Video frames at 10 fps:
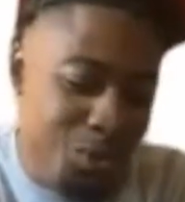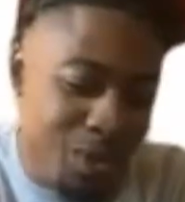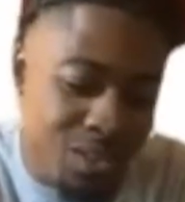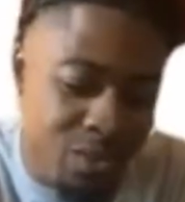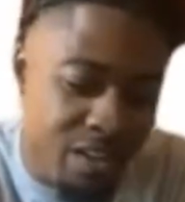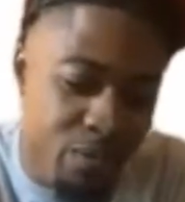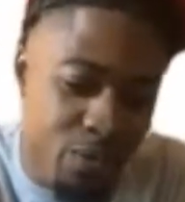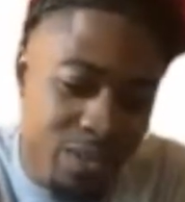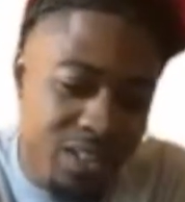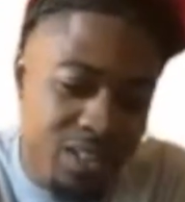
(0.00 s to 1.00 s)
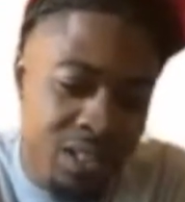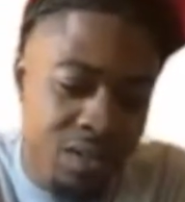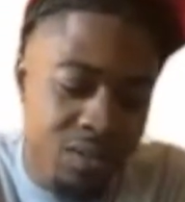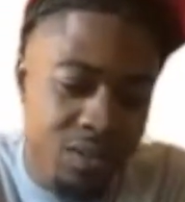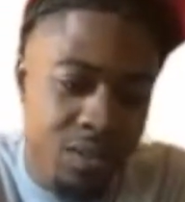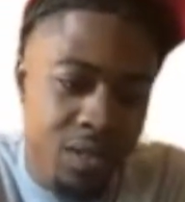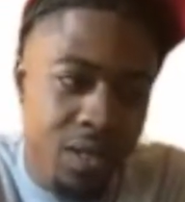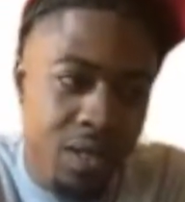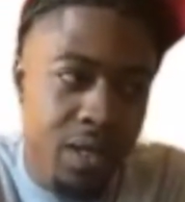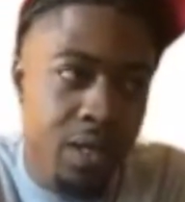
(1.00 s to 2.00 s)
I scored like 4 touchdowns,
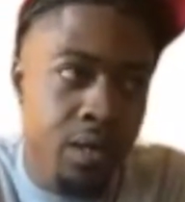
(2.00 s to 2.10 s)
and